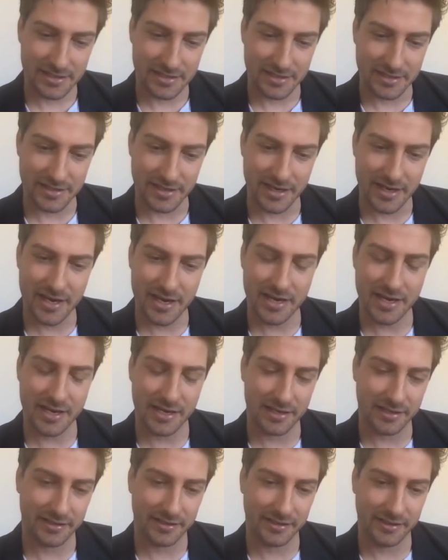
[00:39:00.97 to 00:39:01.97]

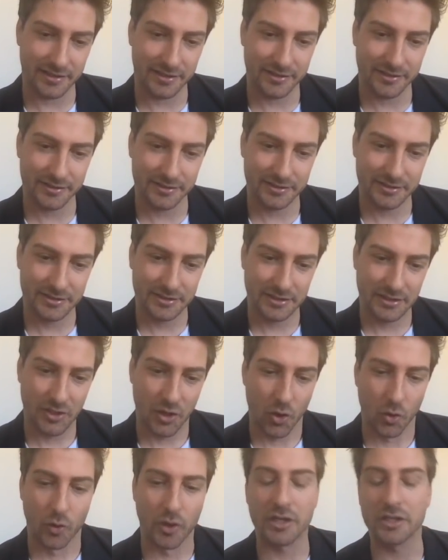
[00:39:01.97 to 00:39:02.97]
Yeah, you know.
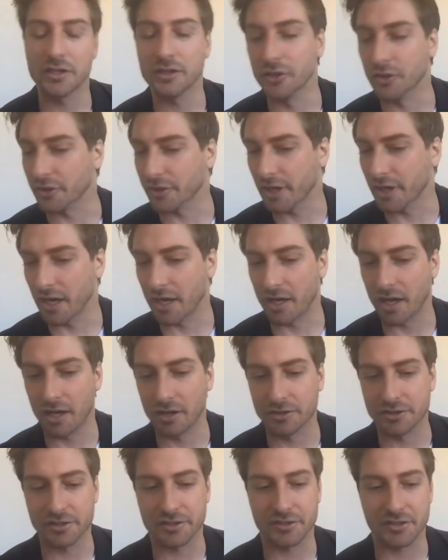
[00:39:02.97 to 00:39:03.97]
Well, look, I'll
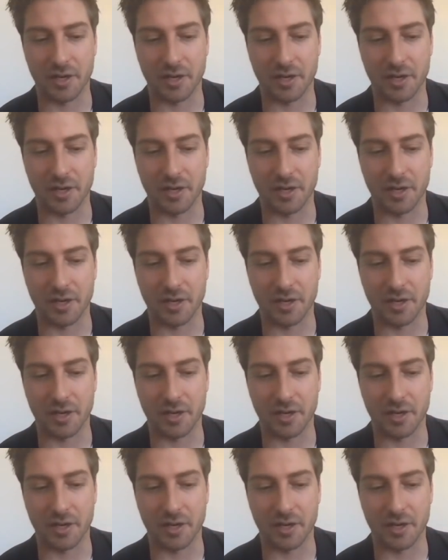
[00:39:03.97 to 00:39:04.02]
just